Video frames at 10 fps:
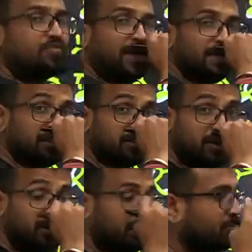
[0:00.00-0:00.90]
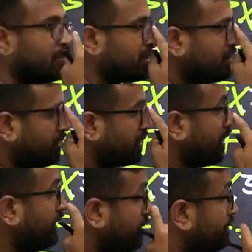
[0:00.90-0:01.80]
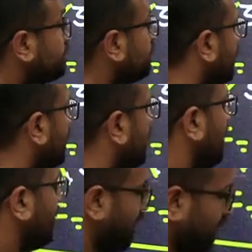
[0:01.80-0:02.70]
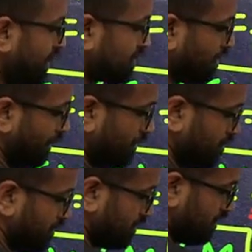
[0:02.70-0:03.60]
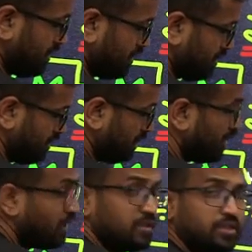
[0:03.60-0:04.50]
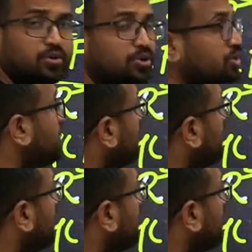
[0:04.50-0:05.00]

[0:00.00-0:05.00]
to find the third number, right? Fine, let's come back to this. The question